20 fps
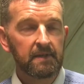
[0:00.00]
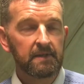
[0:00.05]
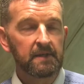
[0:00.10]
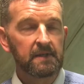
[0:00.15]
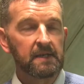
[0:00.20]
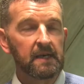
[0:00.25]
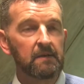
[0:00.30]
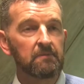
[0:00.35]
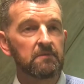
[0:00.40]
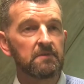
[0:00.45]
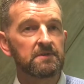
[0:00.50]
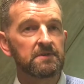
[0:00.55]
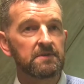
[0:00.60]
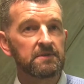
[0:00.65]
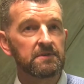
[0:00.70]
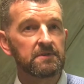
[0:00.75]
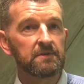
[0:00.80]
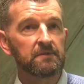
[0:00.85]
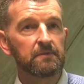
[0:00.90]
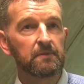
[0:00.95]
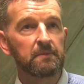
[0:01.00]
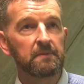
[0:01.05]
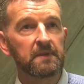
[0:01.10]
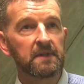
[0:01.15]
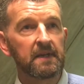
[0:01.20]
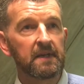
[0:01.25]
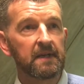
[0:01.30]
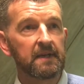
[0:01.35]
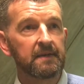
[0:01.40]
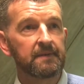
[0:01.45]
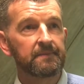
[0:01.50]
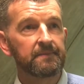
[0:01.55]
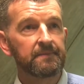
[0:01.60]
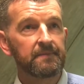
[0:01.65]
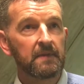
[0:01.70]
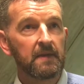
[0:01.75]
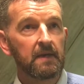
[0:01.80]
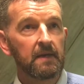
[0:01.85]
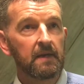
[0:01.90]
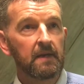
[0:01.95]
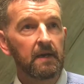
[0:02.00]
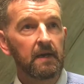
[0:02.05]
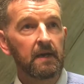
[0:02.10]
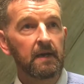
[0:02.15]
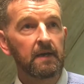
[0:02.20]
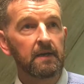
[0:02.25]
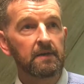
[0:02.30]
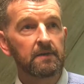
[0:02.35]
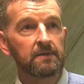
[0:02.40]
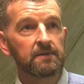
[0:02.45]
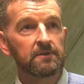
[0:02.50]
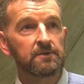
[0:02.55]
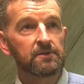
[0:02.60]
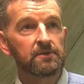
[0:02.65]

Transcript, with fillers: the cameras and stuff would be there. And